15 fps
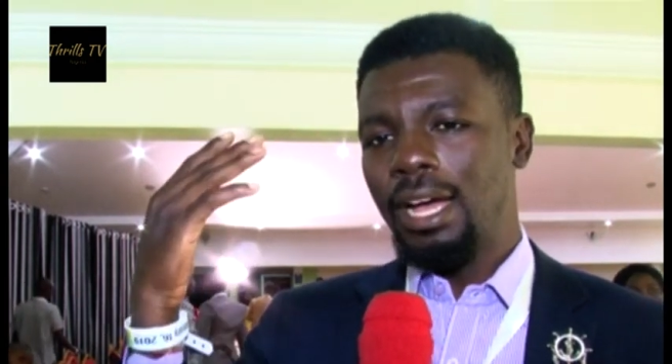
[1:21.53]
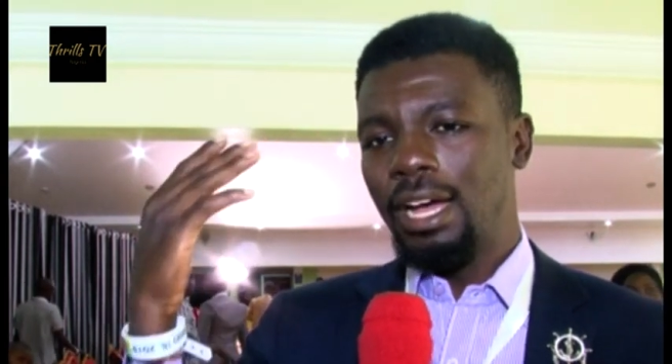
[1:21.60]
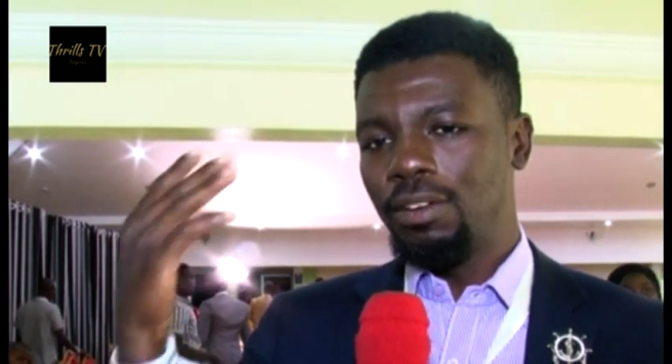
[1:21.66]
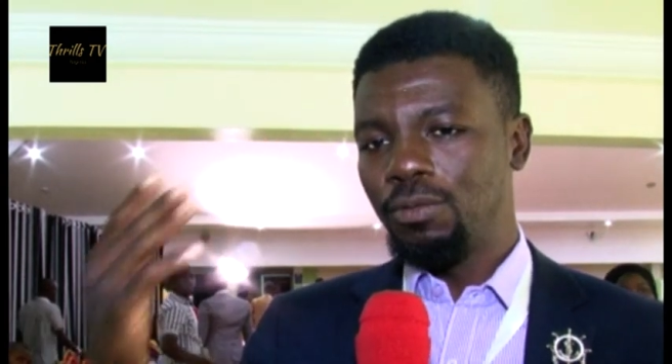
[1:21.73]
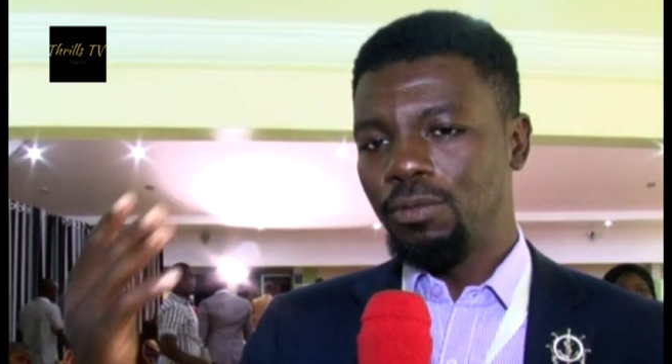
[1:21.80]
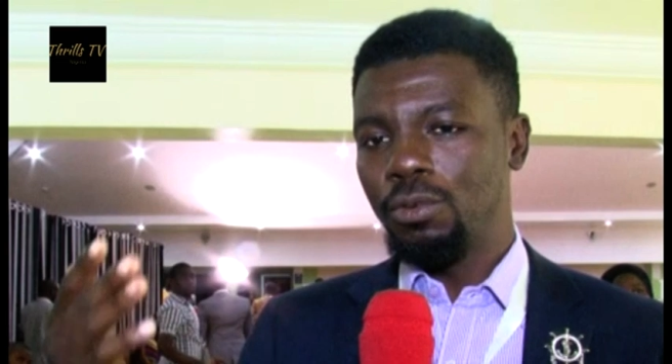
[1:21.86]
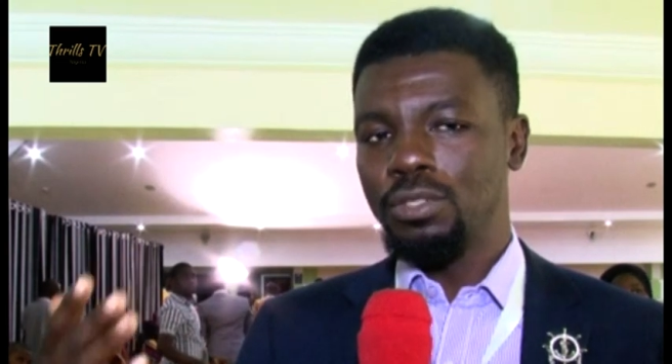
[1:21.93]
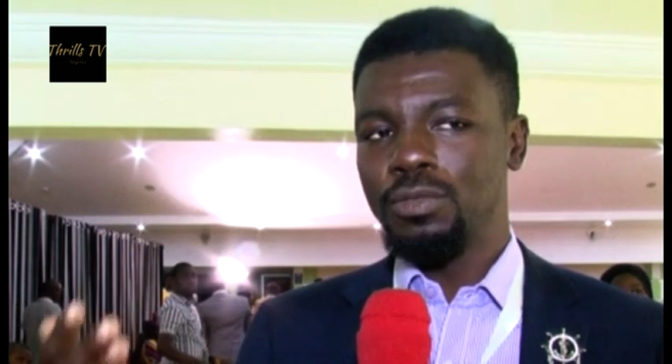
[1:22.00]

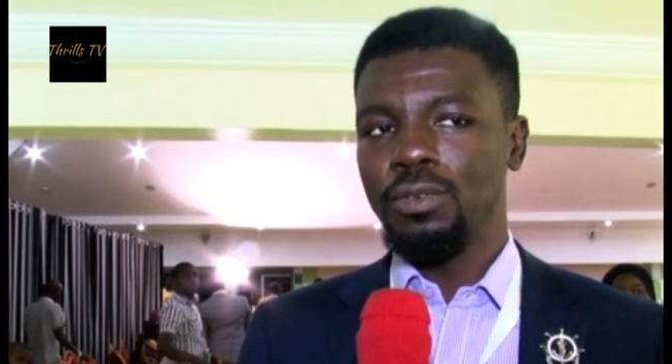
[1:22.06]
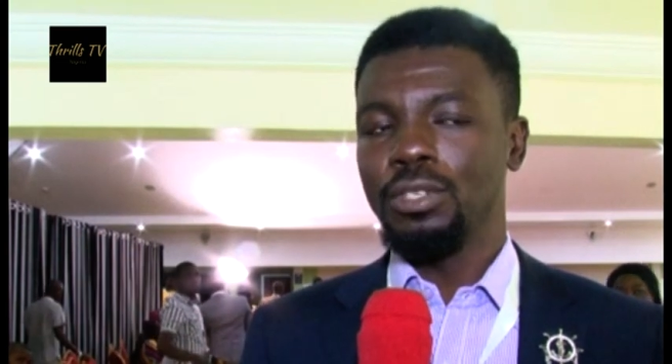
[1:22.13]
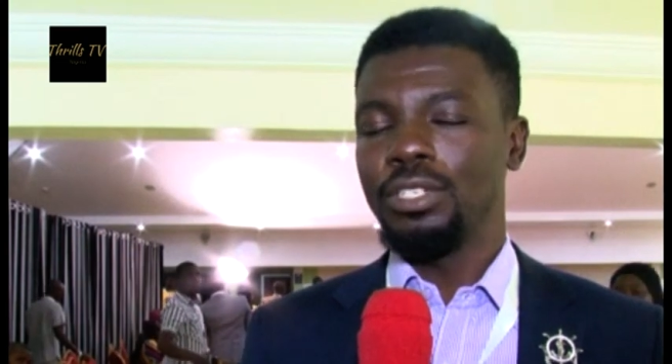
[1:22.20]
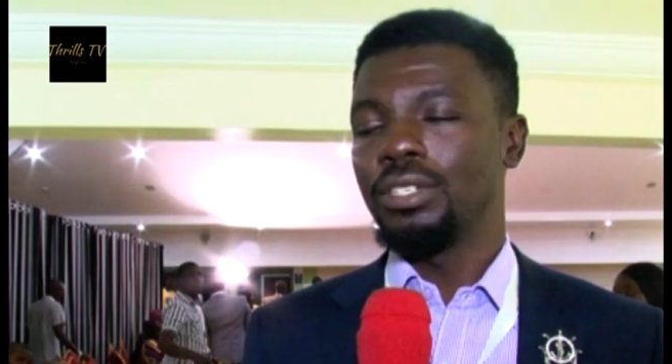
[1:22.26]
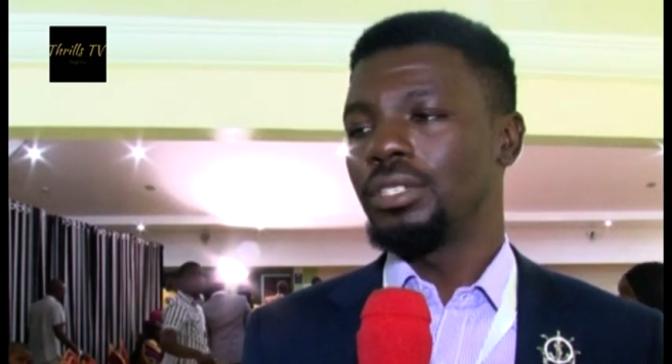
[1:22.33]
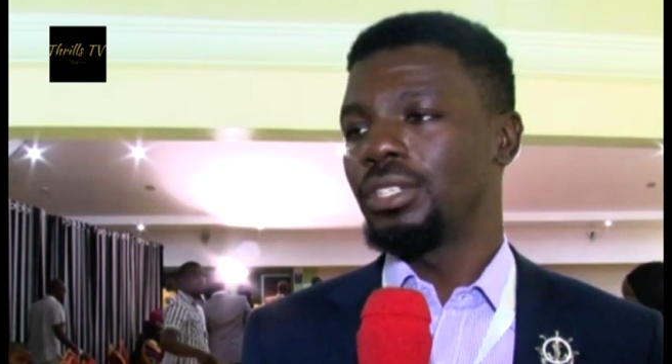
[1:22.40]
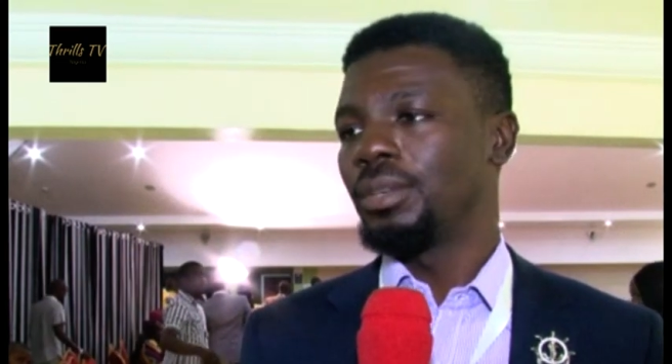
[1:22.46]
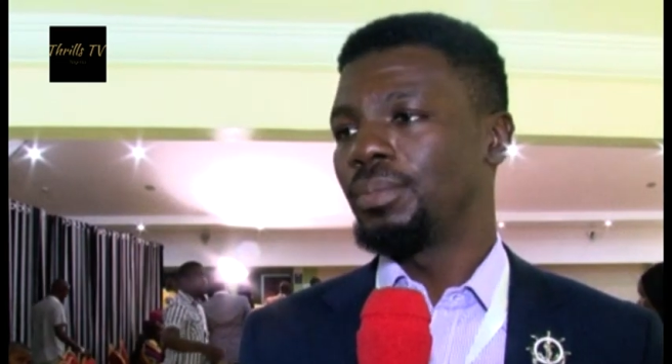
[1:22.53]
and vote for
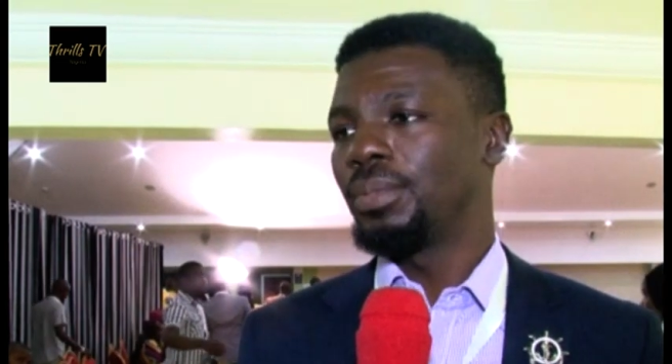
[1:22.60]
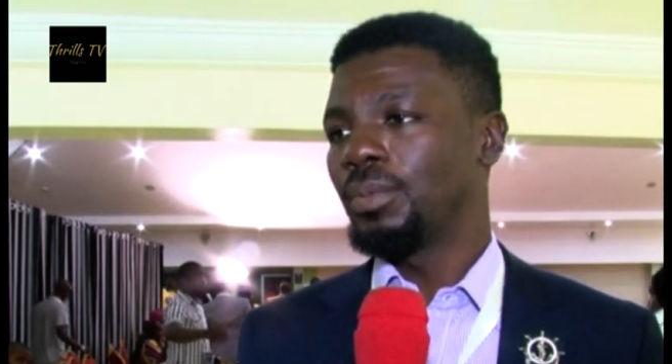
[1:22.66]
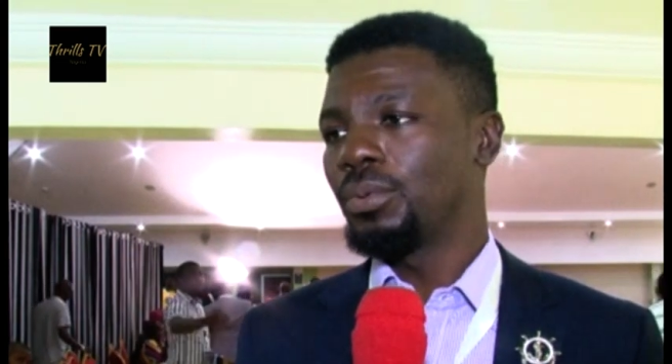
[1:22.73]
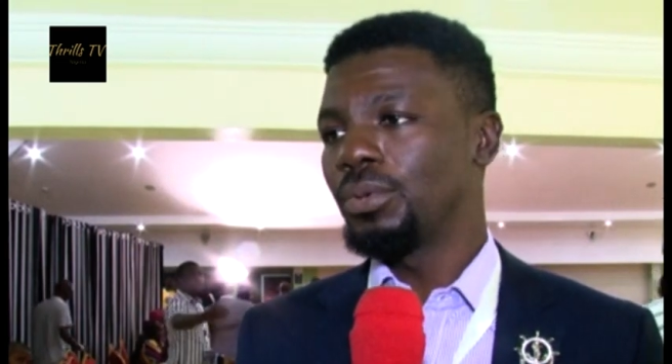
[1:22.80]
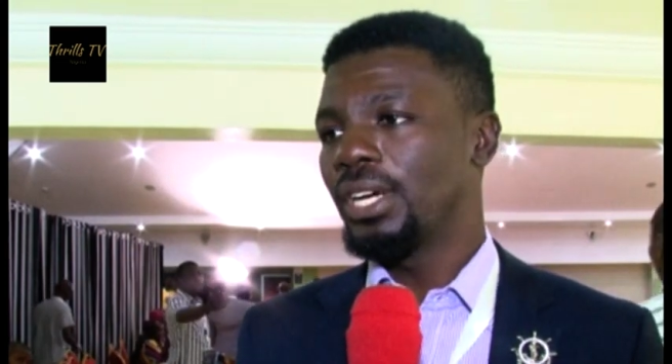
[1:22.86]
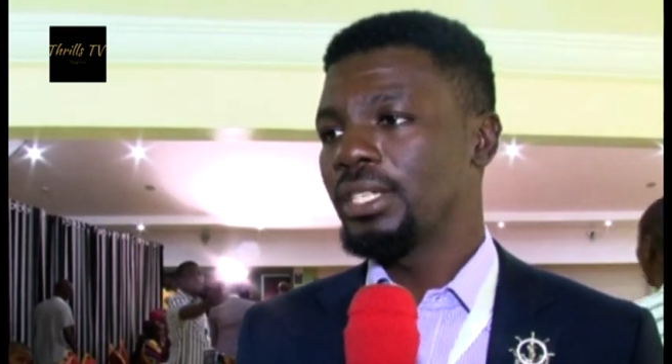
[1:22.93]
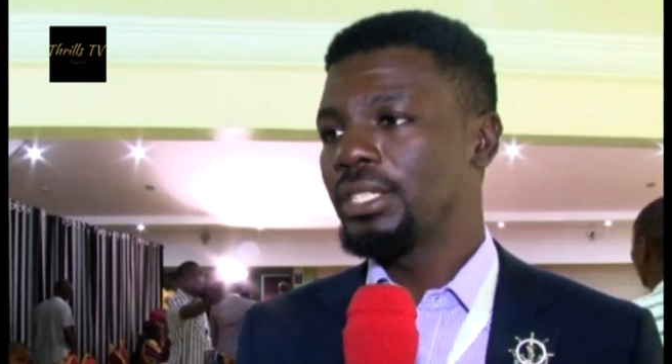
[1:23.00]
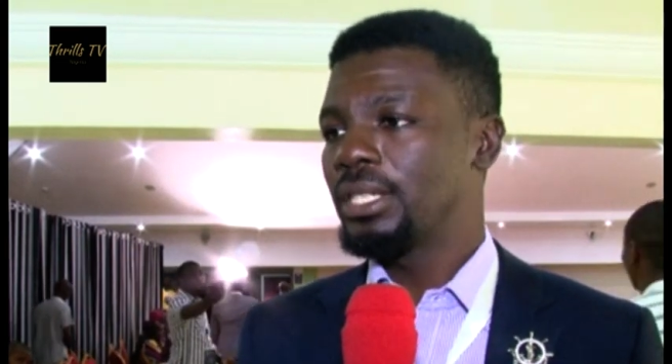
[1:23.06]
the
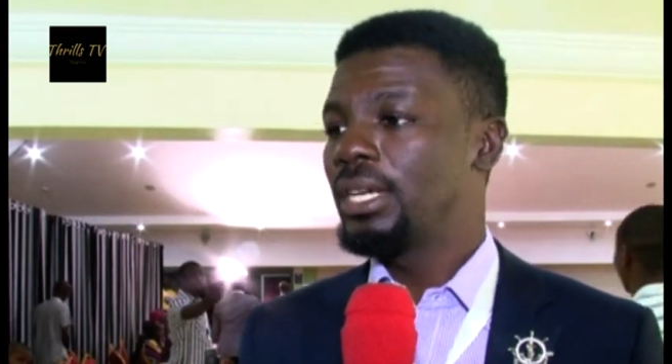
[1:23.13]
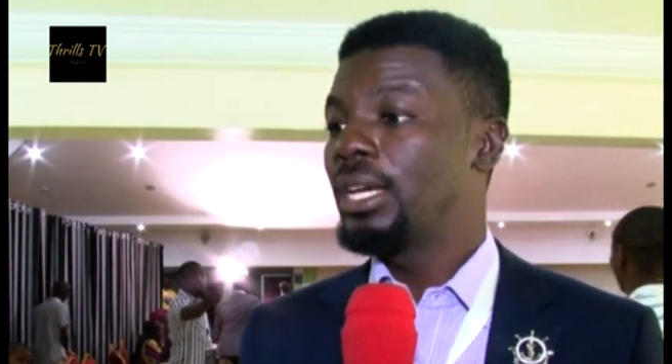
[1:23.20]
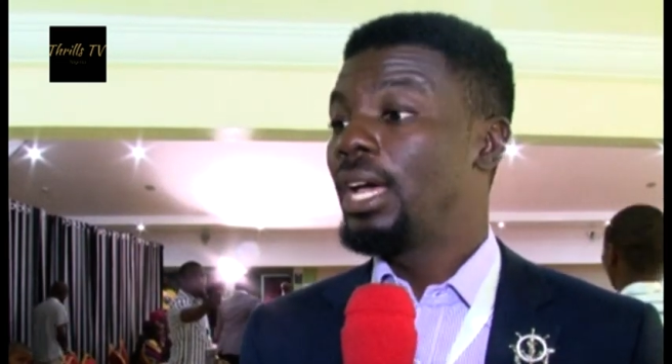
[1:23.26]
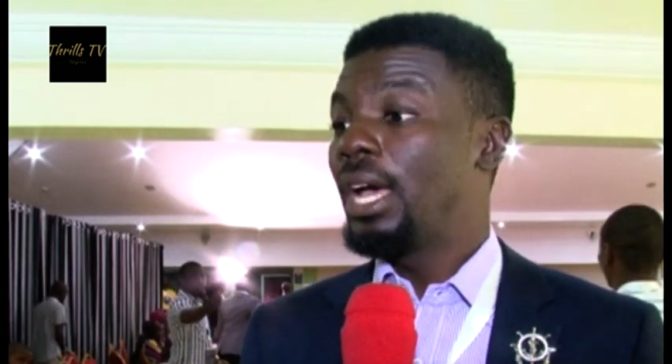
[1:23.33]
people that